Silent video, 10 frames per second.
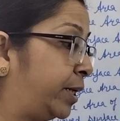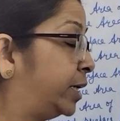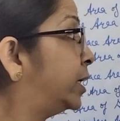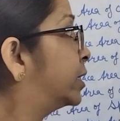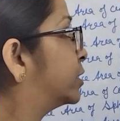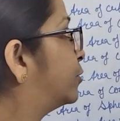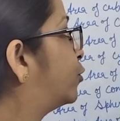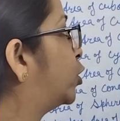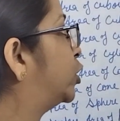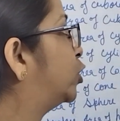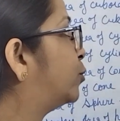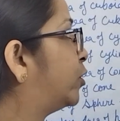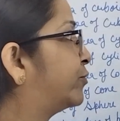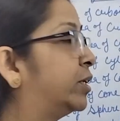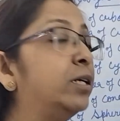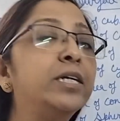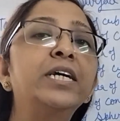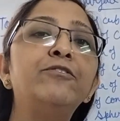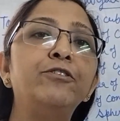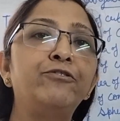be the volume of the
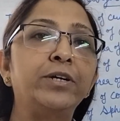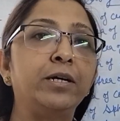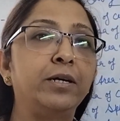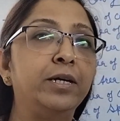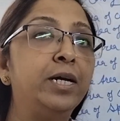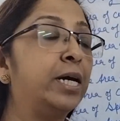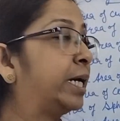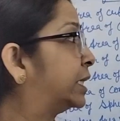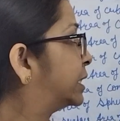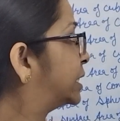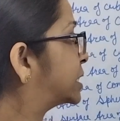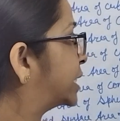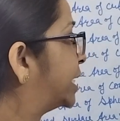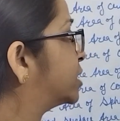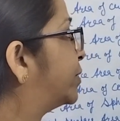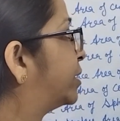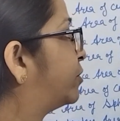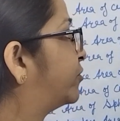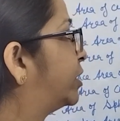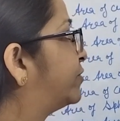given figure. In this case, whenever
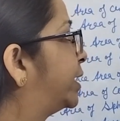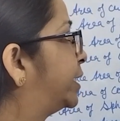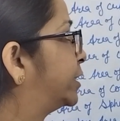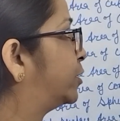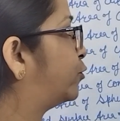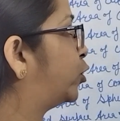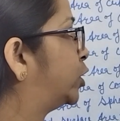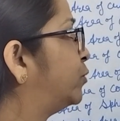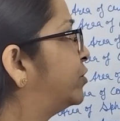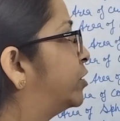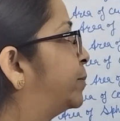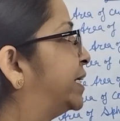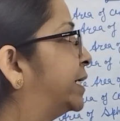we are finding the volume, we will be